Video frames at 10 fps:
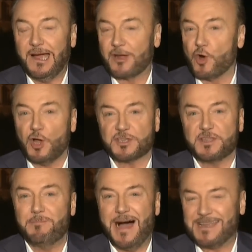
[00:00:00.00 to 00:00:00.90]
across
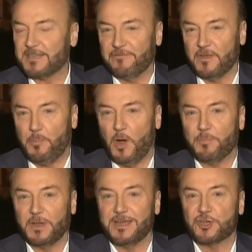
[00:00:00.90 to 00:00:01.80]
the mass of the
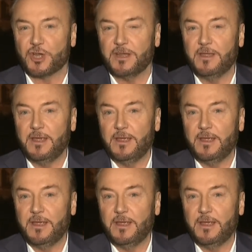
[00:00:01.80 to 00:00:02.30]
population,